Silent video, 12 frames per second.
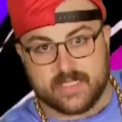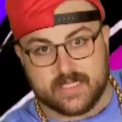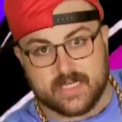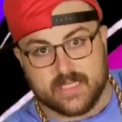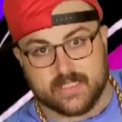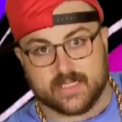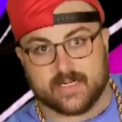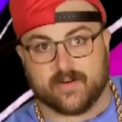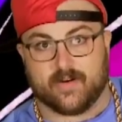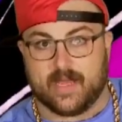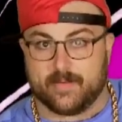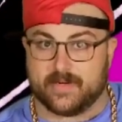it, and you're going to
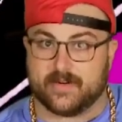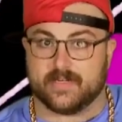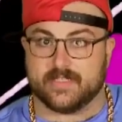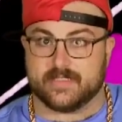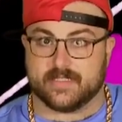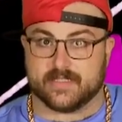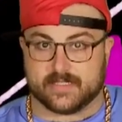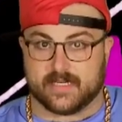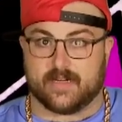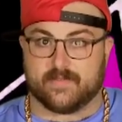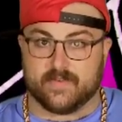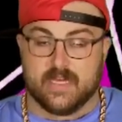grab it on into
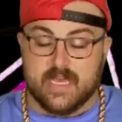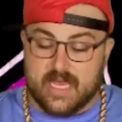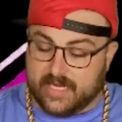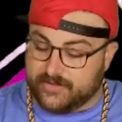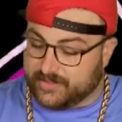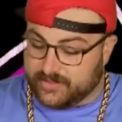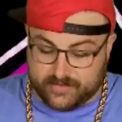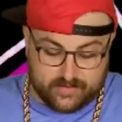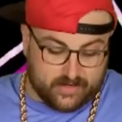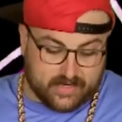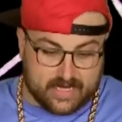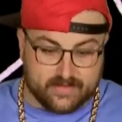yourself. And you can do it
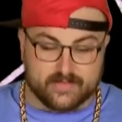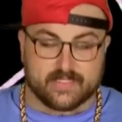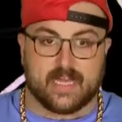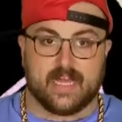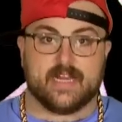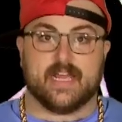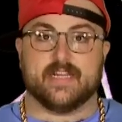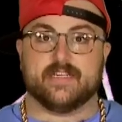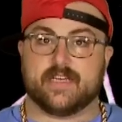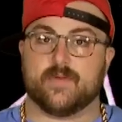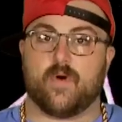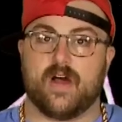on either side, and
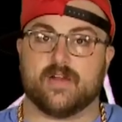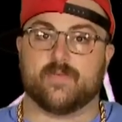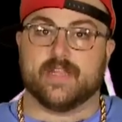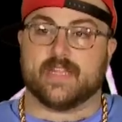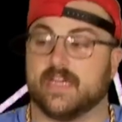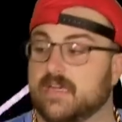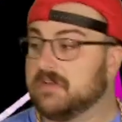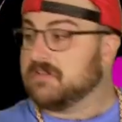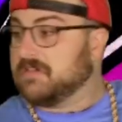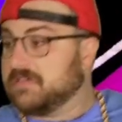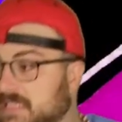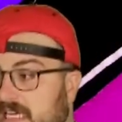you can walk with it.
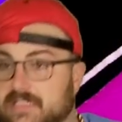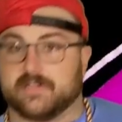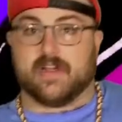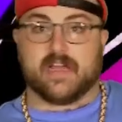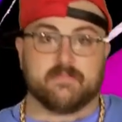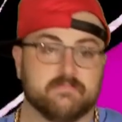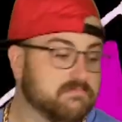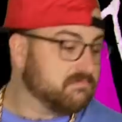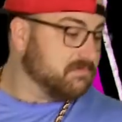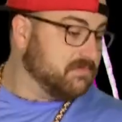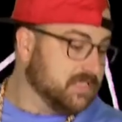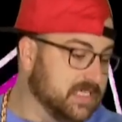Snatch and grab.
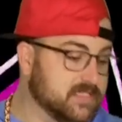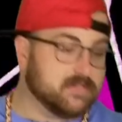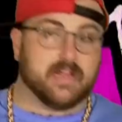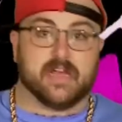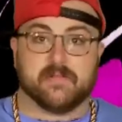Snatch and